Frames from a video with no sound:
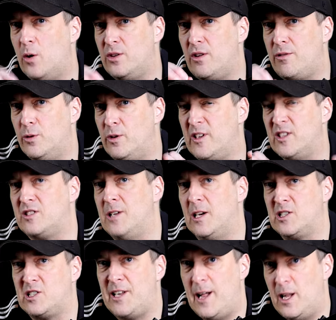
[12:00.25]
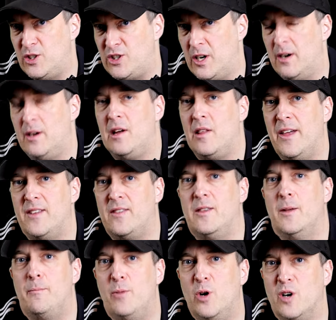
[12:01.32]
only through this nostalgia that
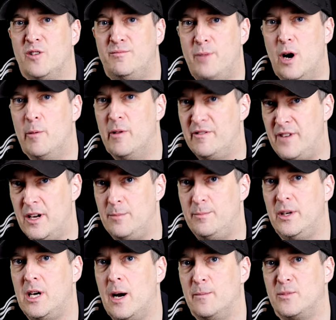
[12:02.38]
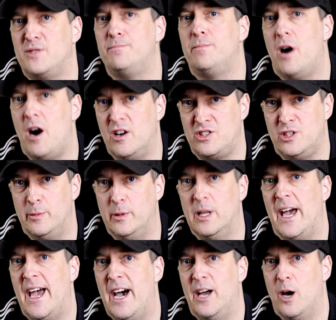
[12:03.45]
the Book of Boba Fett becomes
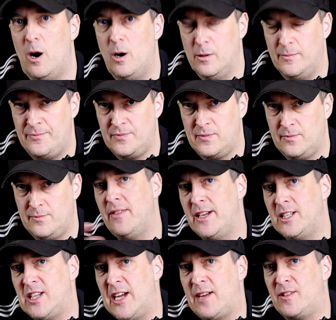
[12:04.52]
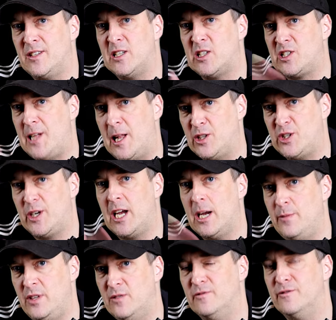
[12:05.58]
possible at all. And they take the nostalgia
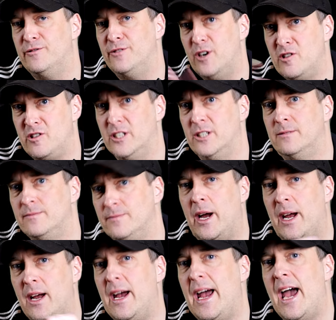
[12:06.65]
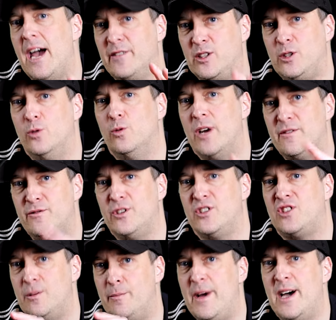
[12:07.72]
game even further by having to
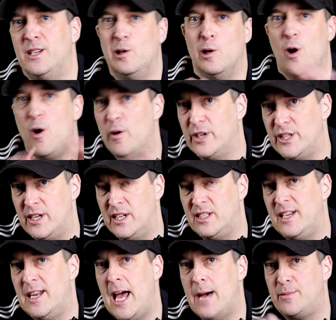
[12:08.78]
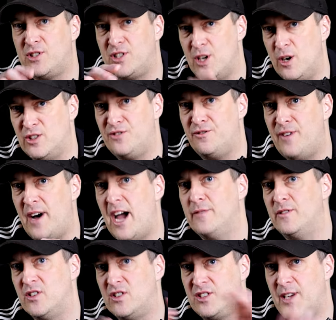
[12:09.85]
reference The Mandalorian in episodes
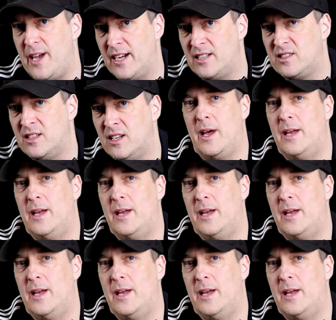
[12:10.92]
5 and 6,